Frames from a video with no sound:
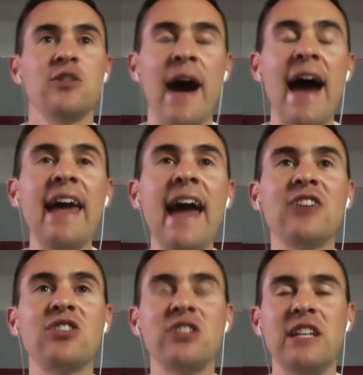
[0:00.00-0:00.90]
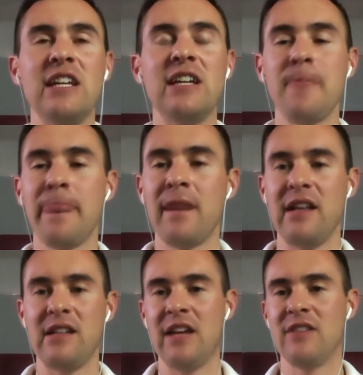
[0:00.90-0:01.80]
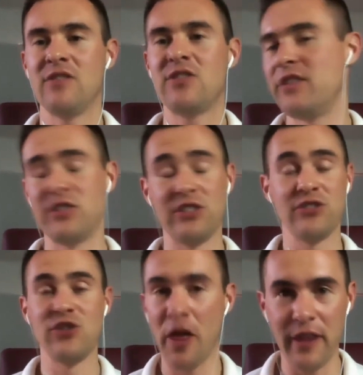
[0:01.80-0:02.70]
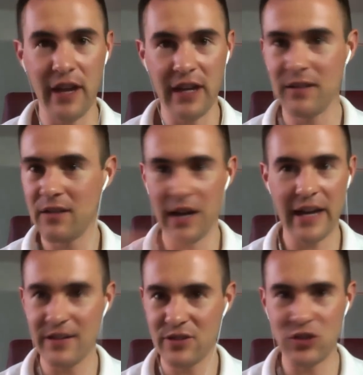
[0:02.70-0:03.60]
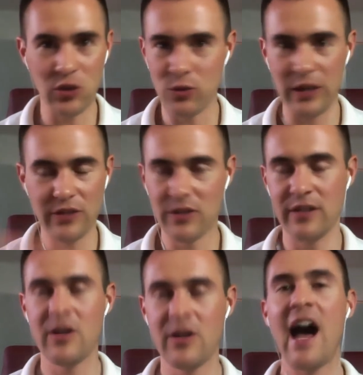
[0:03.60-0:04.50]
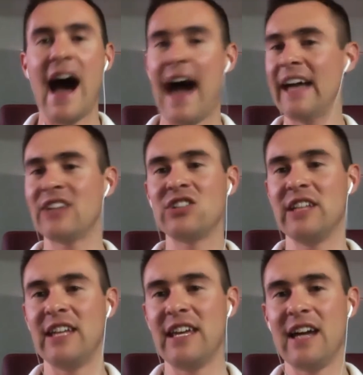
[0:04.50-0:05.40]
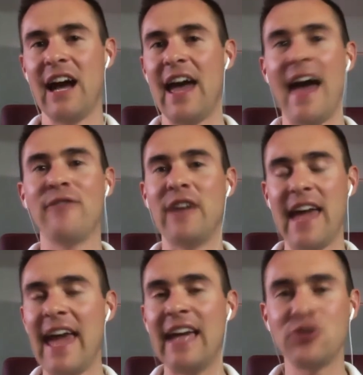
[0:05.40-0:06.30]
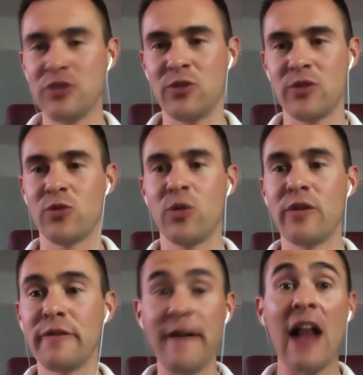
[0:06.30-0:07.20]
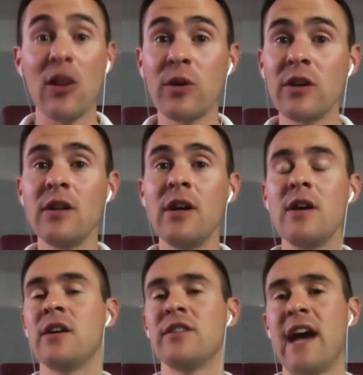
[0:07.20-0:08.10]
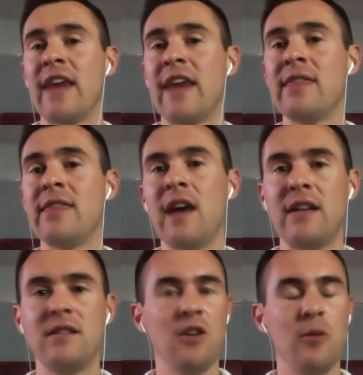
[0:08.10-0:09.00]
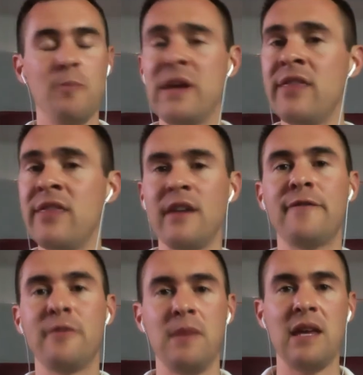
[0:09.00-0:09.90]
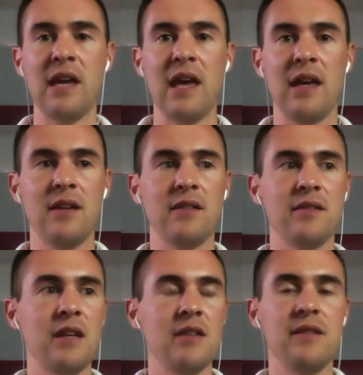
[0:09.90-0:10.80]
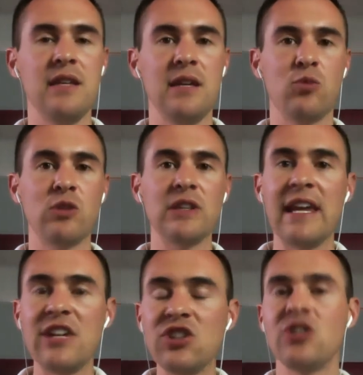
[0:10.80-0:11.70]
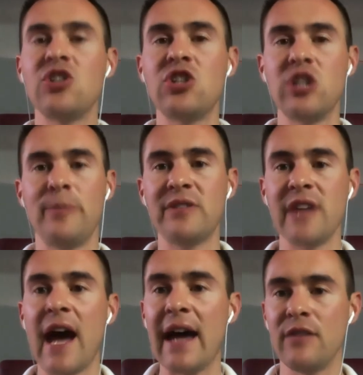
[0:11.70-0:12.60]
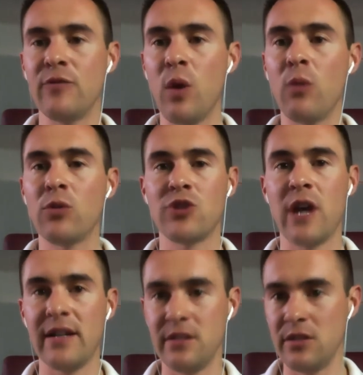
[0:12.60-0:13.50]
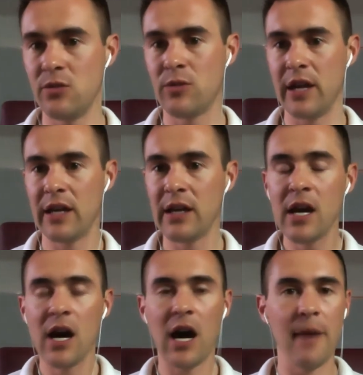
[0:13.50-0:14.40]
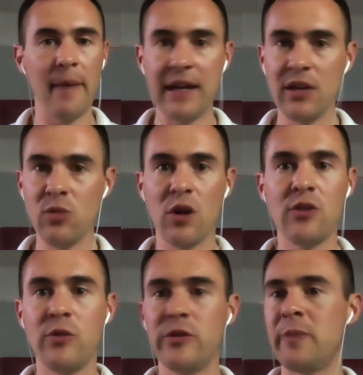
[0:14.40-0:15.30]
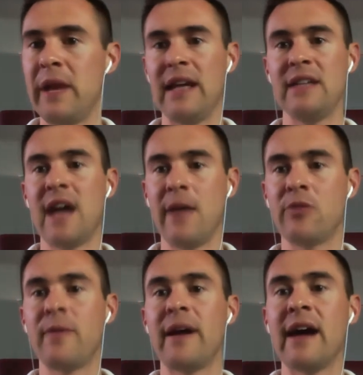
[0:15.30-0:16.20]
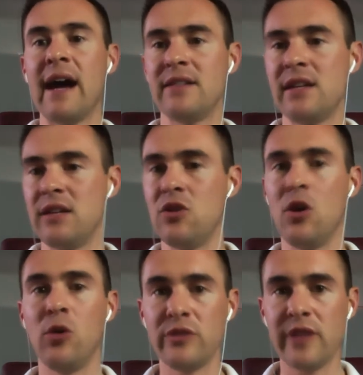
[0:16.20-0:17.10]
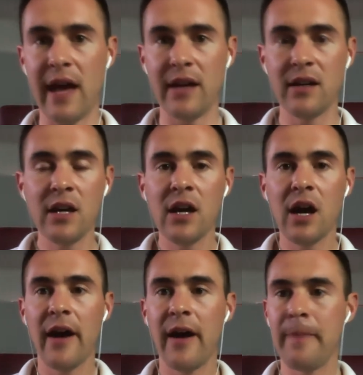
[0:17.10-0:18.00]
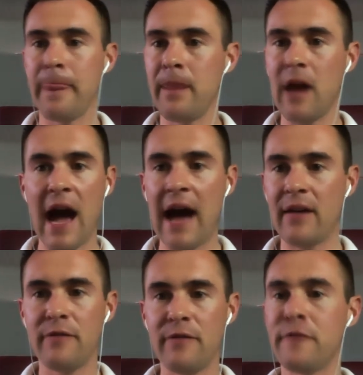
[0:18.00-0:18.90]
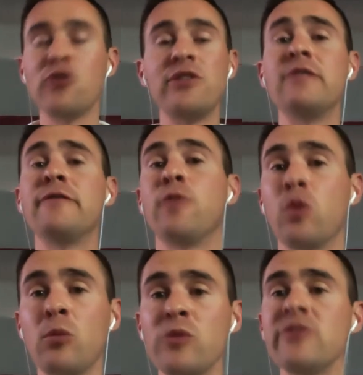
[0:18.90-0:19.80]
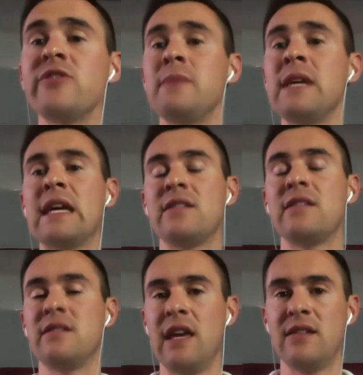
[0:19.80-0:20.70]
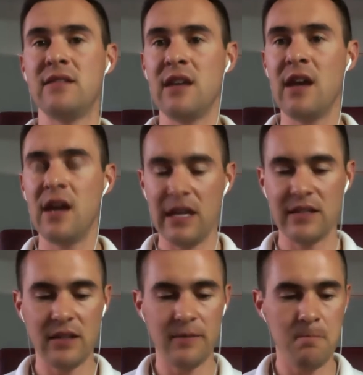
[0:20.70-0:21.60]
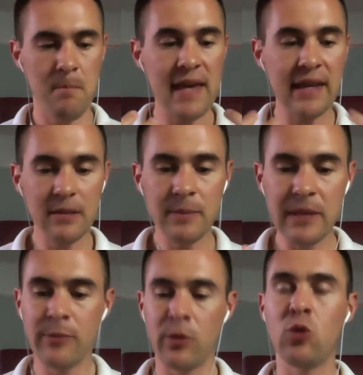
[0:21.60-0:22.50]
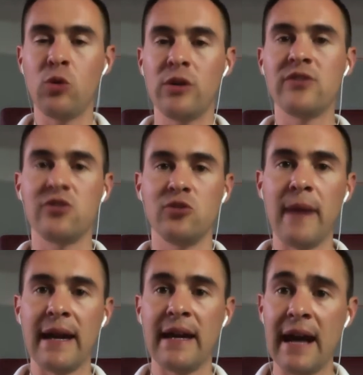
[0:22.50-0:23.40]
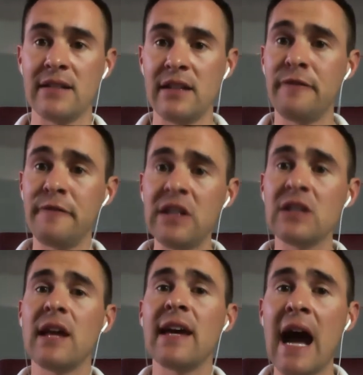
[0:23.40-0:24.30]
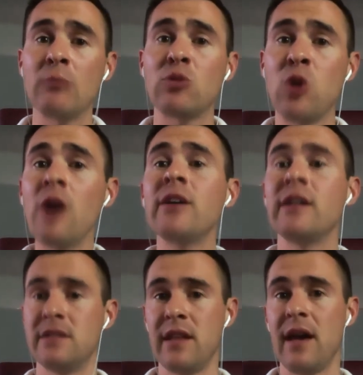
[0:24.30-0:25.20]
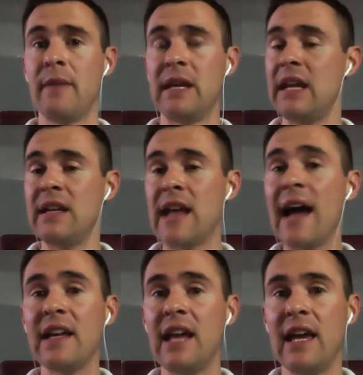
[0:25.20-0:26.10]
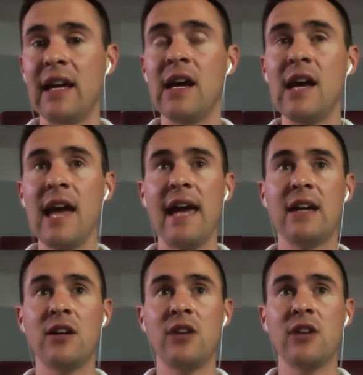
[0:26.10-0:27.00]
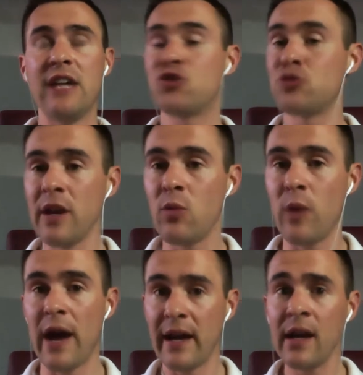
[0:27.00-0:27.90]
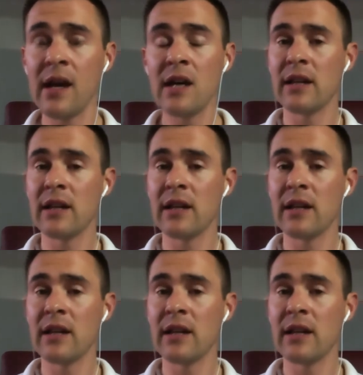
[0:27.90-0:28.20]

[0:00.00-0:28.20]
I actually, and Sarah, this is nothing against you. I actually have a hatred towards the word follower, because I think that big thing for me is the relationship side of what we're trying to do, right? Anyone who has spent any time with my content knows that first and foremost to me is making people who consume my content feel like I'm talking to them, and not in a trite way,